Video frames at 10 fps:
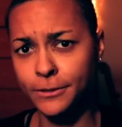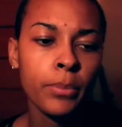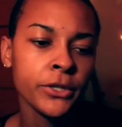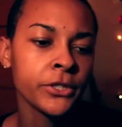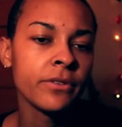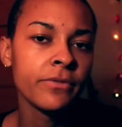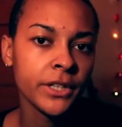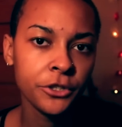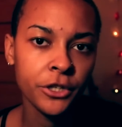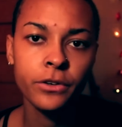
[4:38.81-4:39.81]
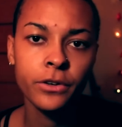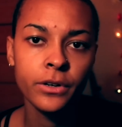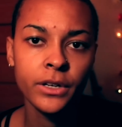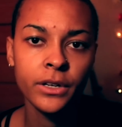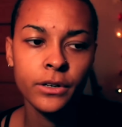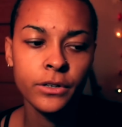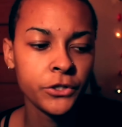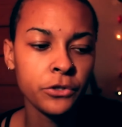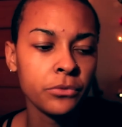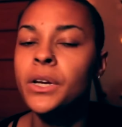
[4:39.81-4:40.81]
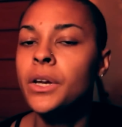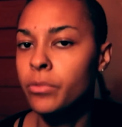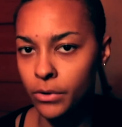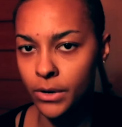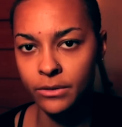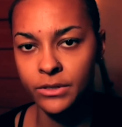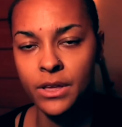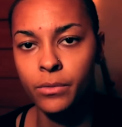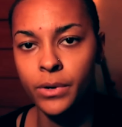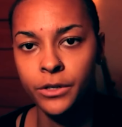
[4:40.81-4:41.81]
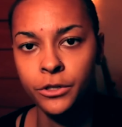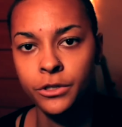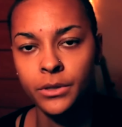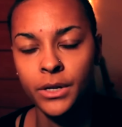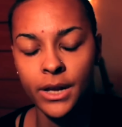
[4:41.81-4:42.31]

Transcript: A person of any gender can assume any pronouns they wish,